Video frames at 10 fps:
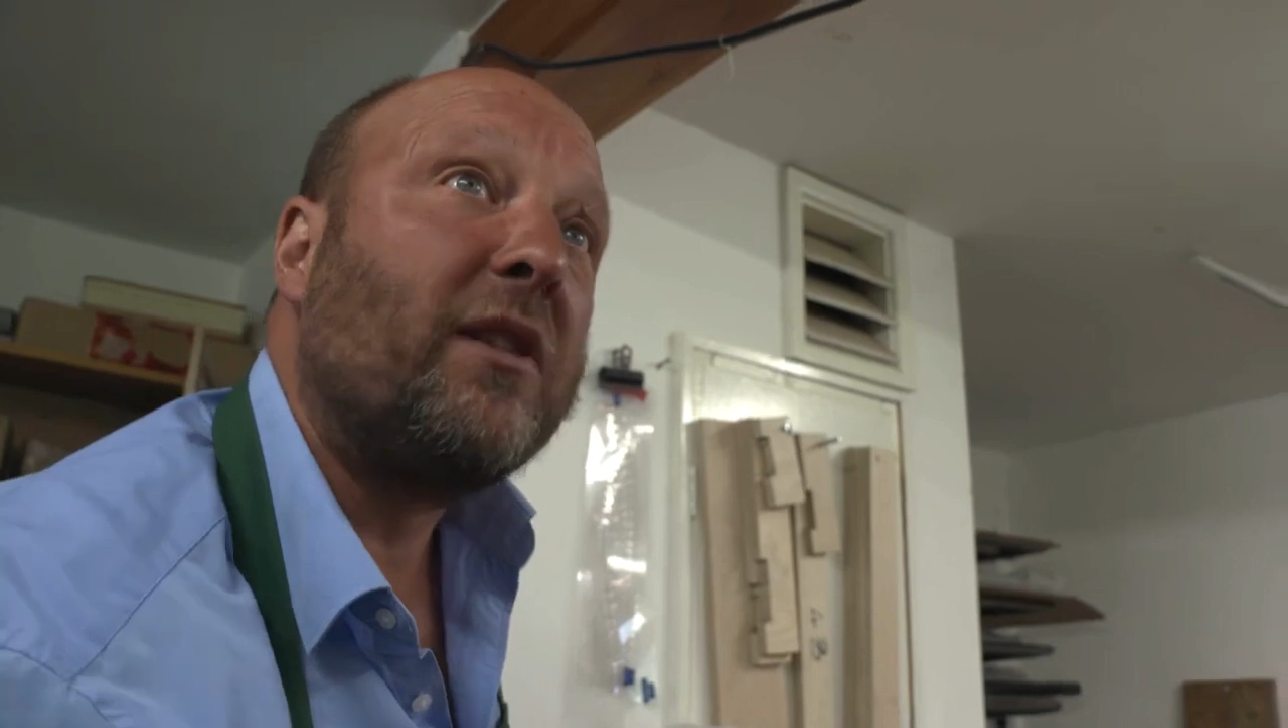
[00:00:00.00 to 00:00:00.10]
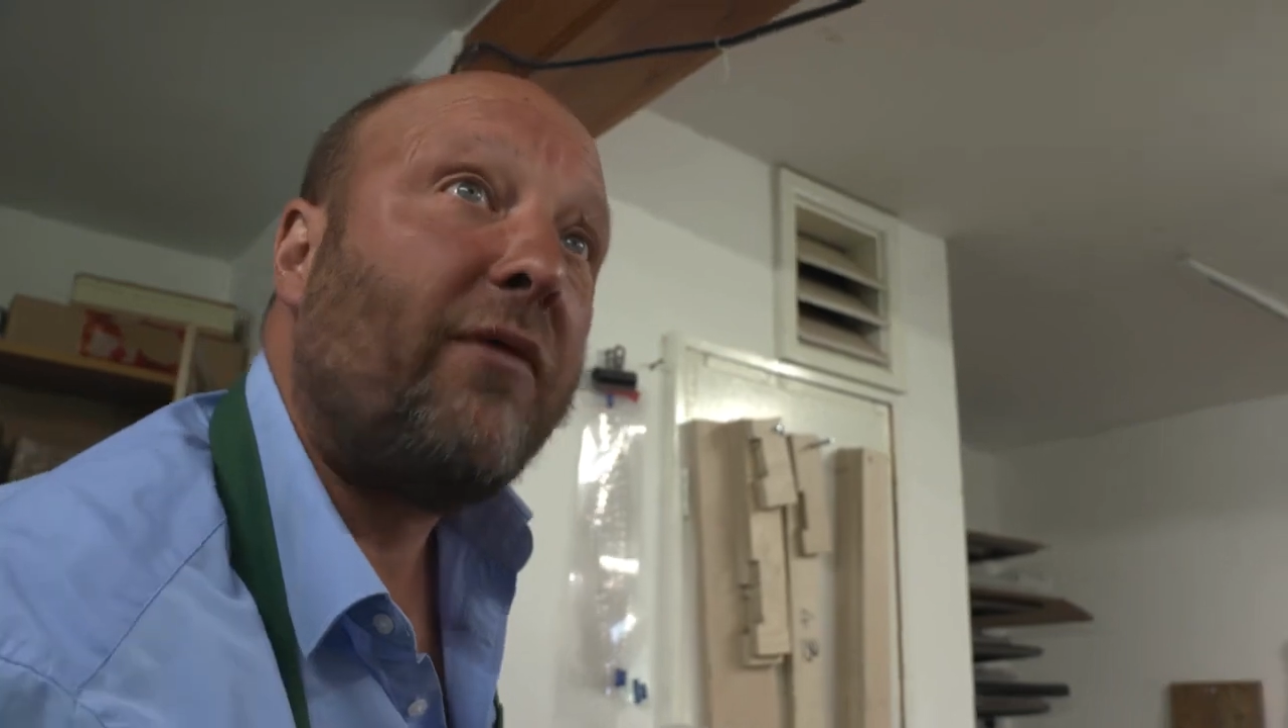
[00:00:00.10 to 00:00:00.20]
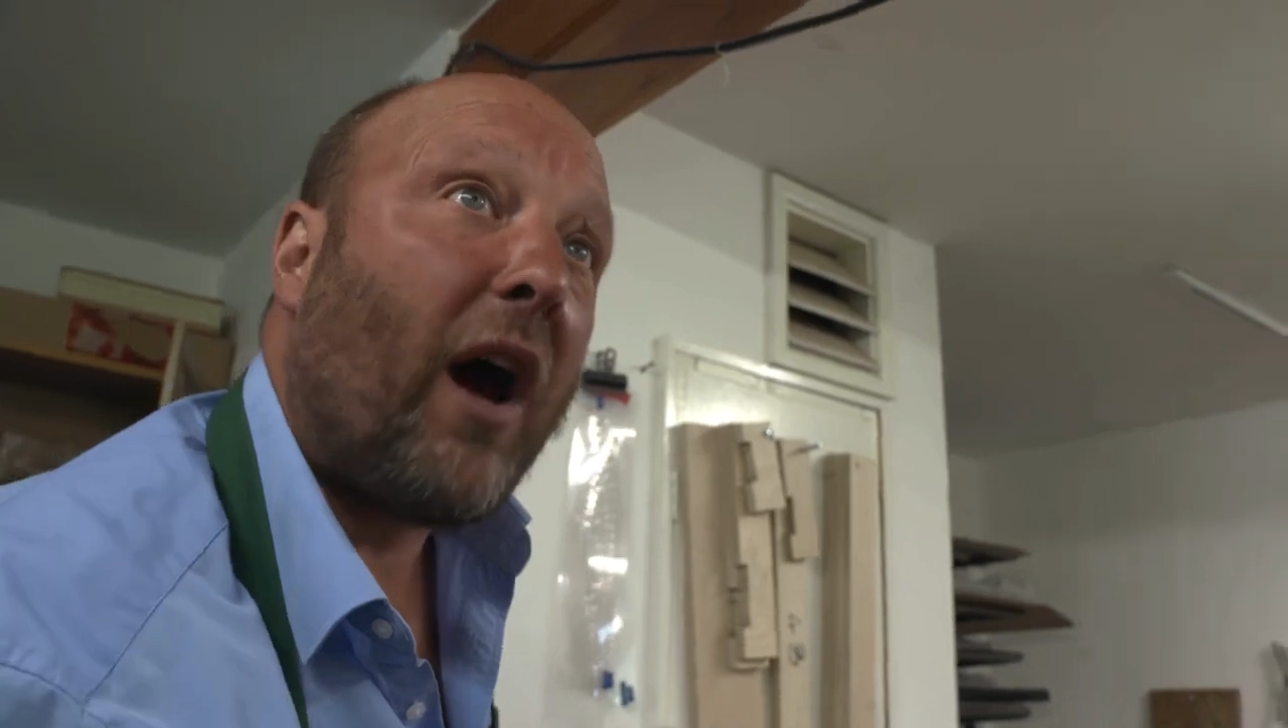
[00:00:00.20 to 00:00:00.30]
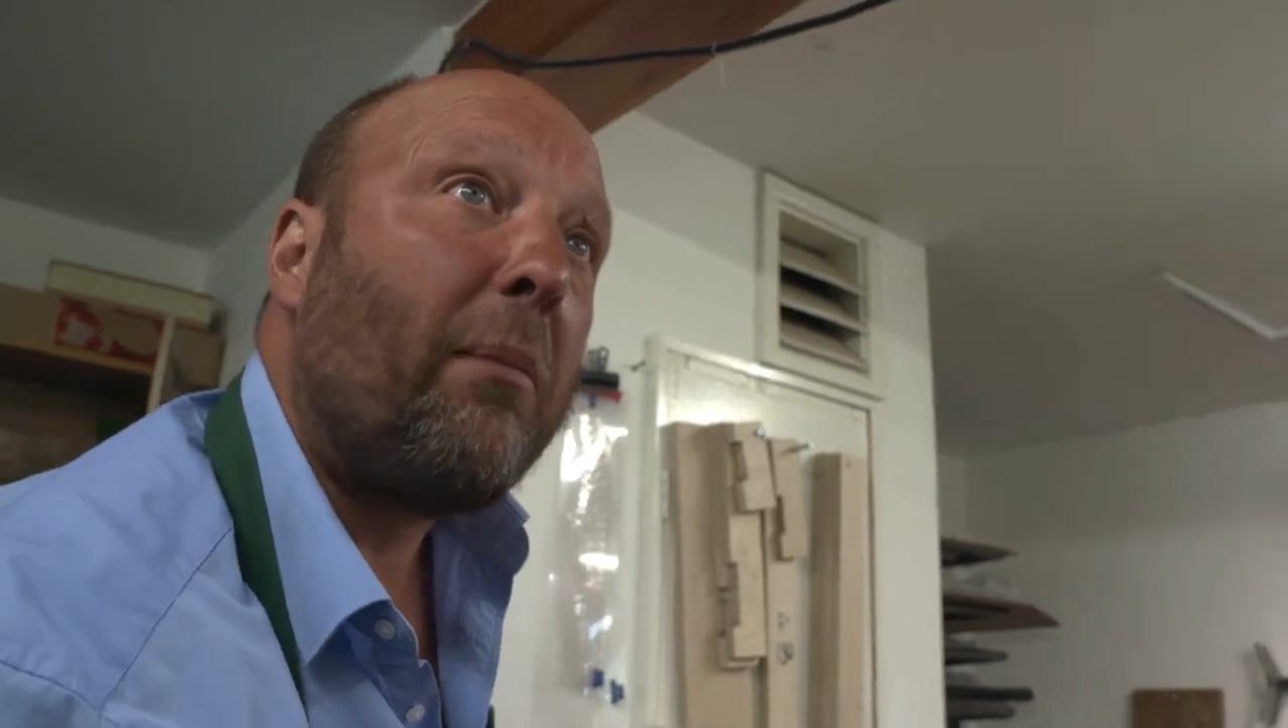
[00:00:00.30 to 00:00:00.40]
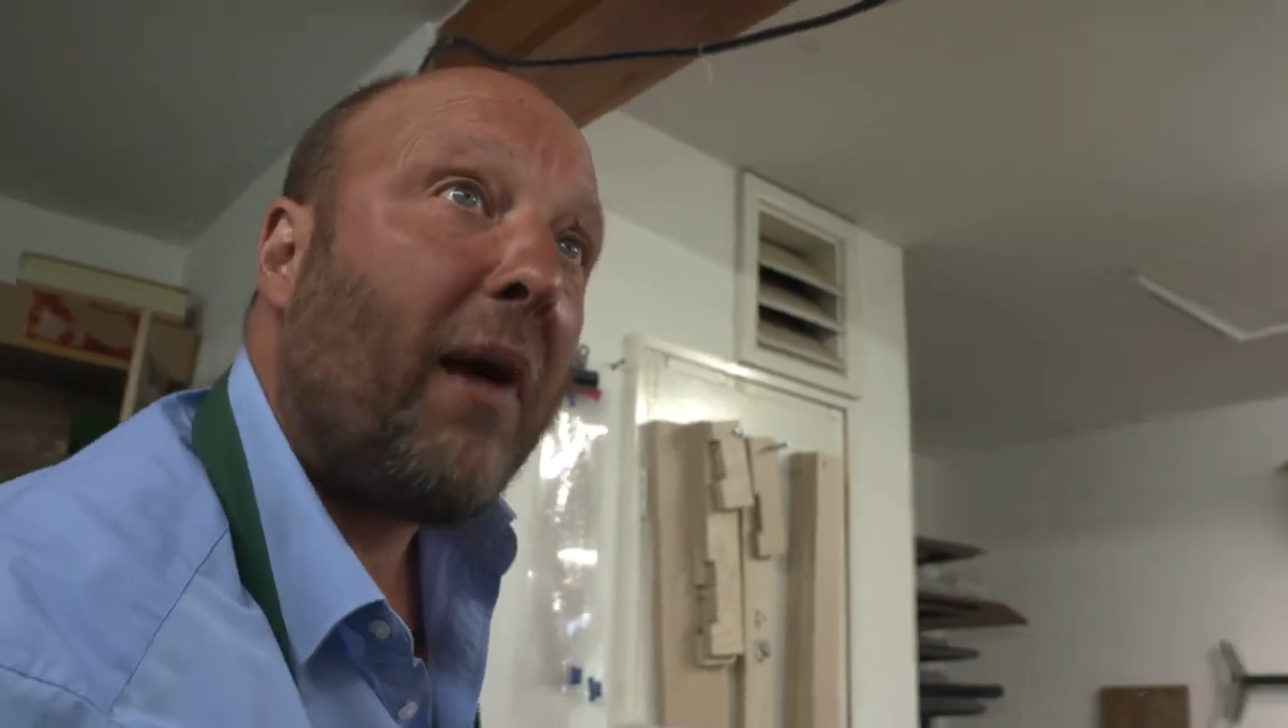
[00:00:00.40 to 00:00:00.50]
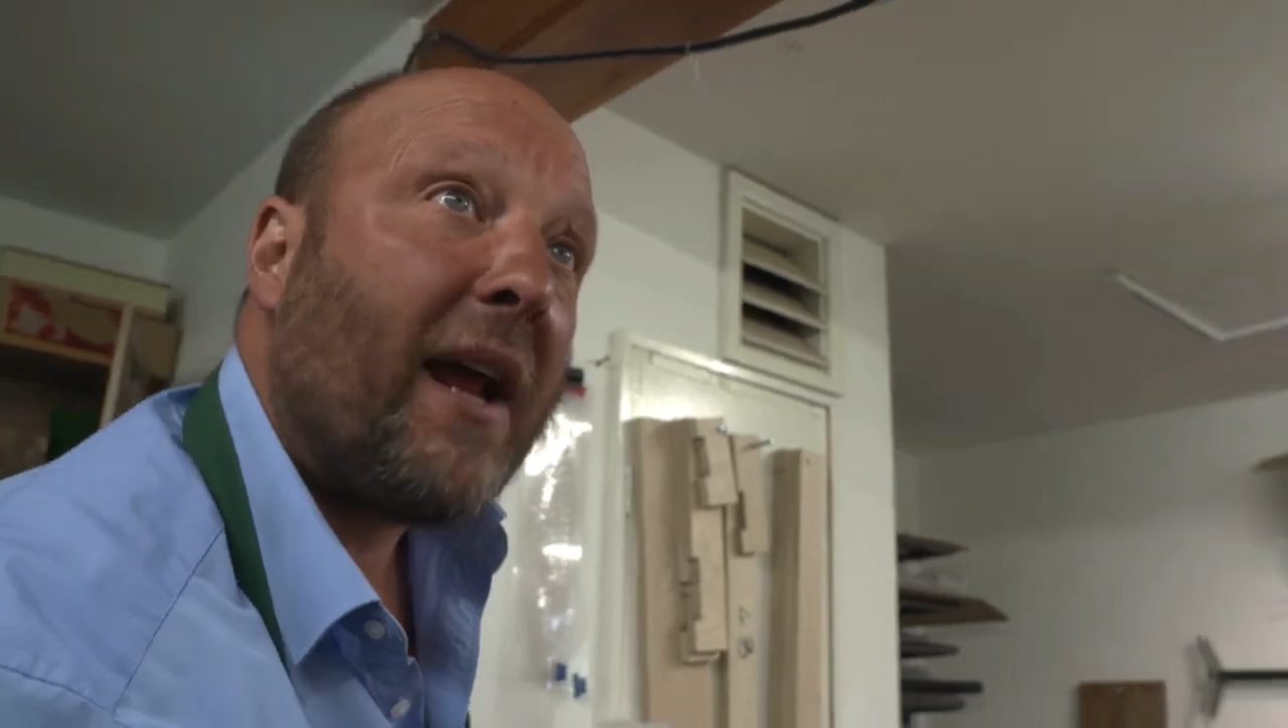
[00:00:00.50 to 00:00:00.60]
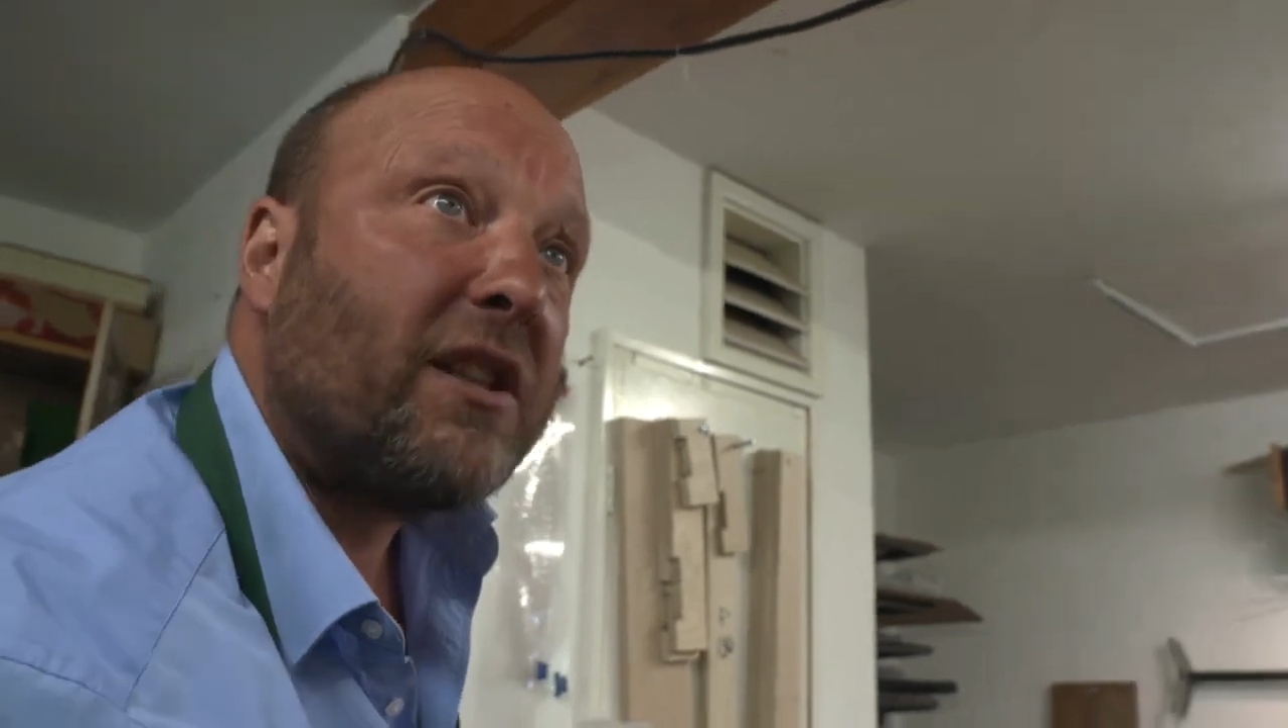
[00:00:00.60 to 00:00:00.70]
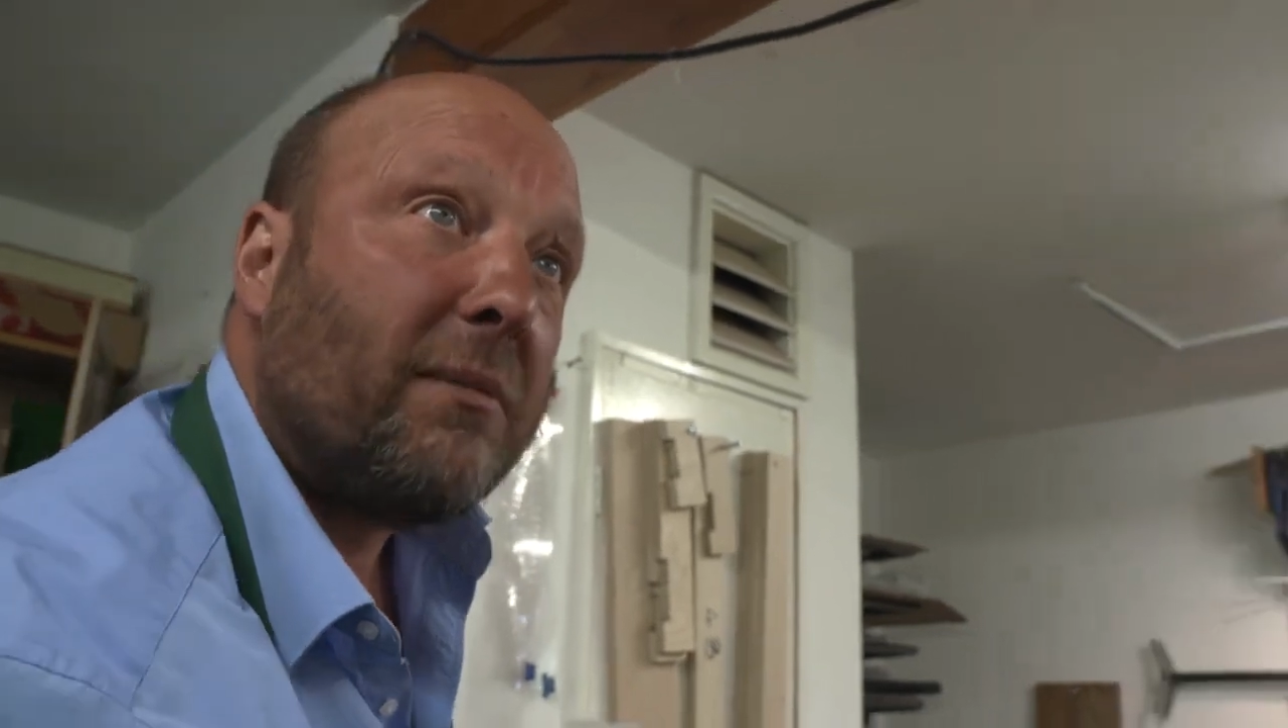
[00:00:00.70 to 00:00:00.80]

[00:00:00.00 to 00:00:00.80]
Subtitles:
to vibrate